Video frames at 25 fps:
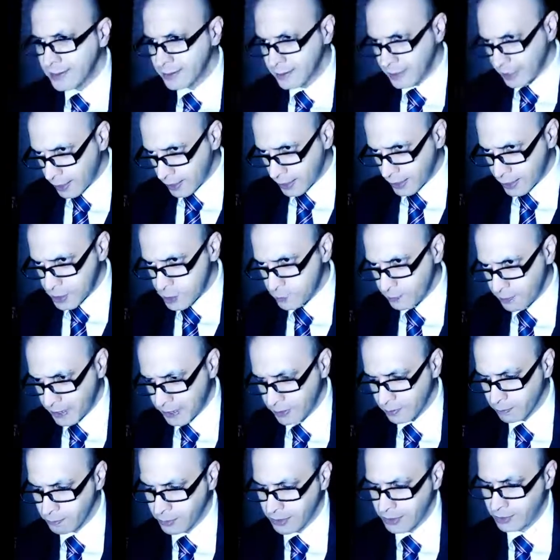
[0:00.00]
that
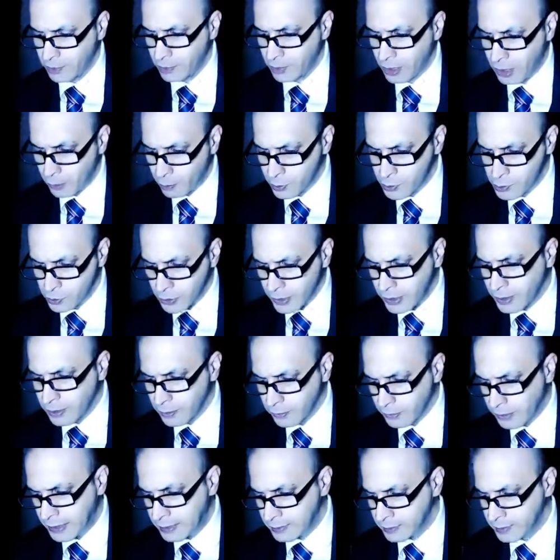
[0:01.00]
aspect better, I would
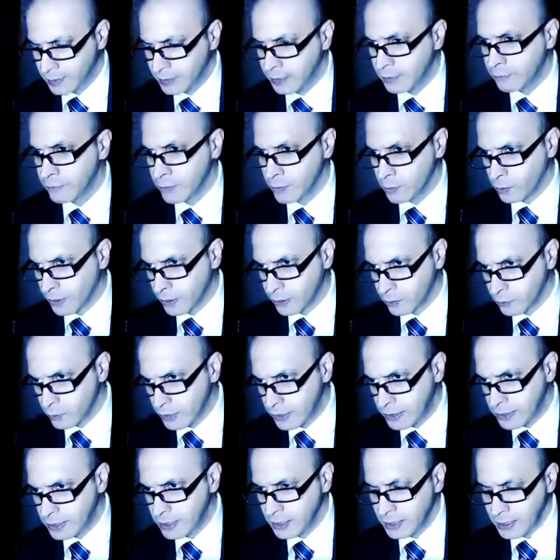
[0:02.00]
recommend that everyone
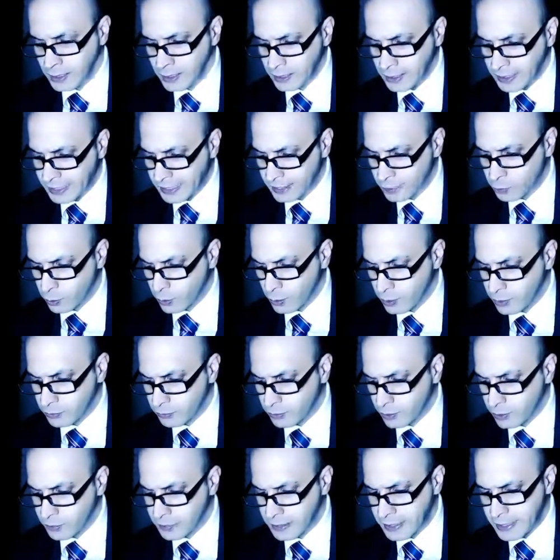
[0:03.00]
read Edward
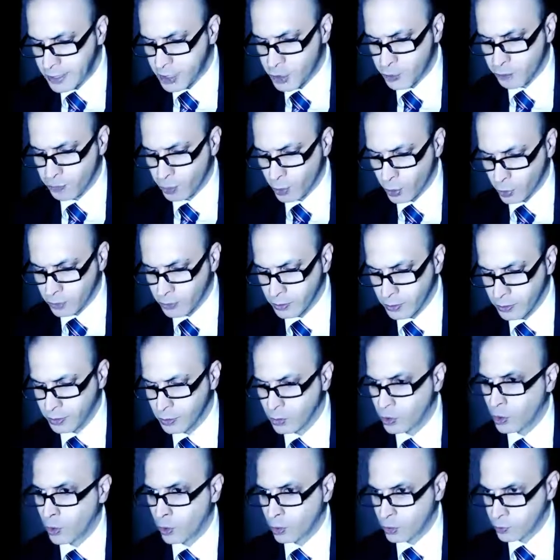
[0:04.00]
Bernay's book
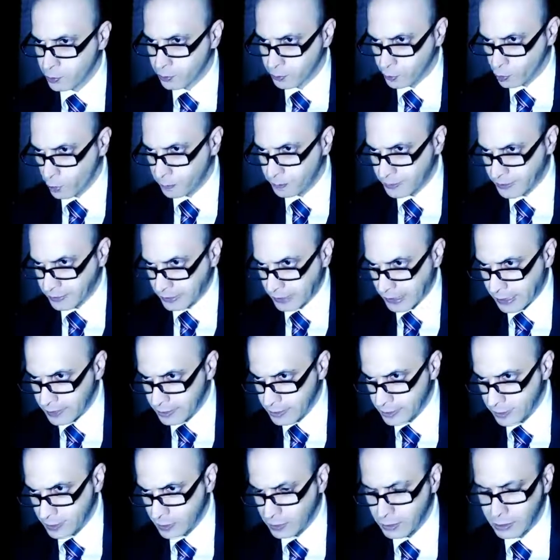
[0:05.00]
called
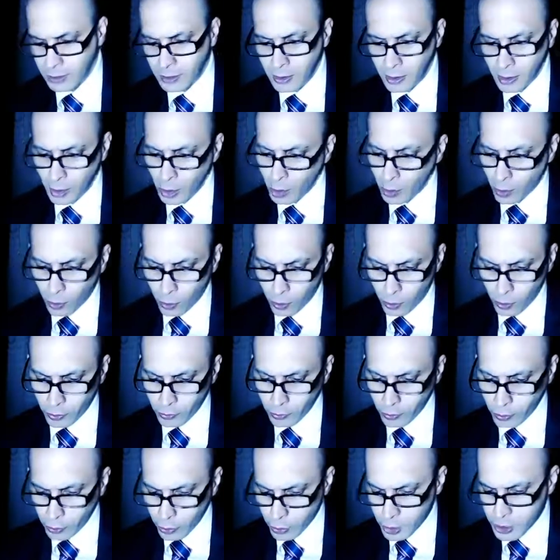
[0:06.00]
Propaganda, or
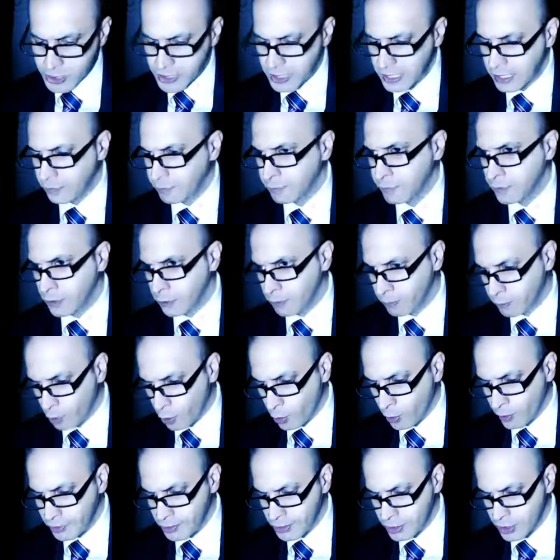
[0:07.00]
Gustave Le
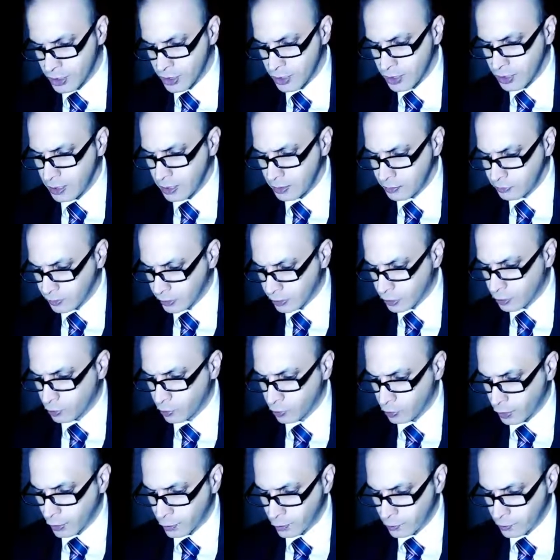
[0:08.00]
Bon's The
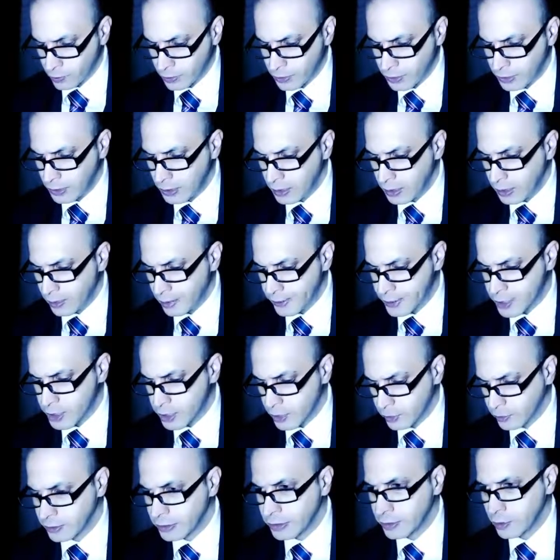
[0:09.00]
Crowd, A
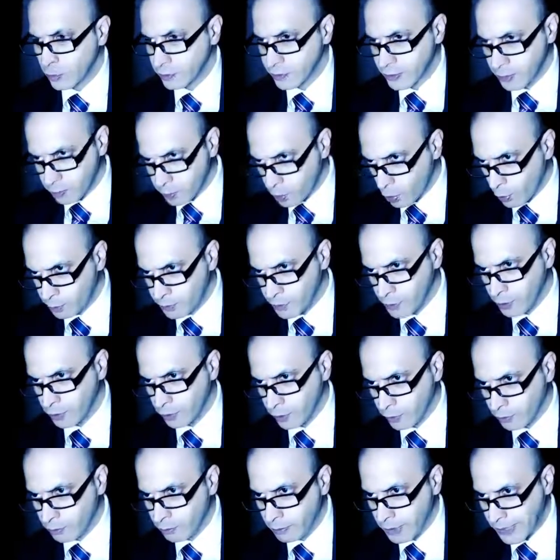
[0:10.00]
Study of the
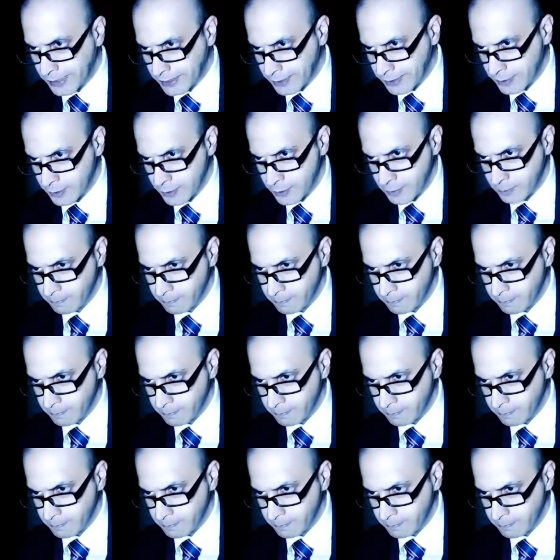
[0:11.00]
Popular Mind.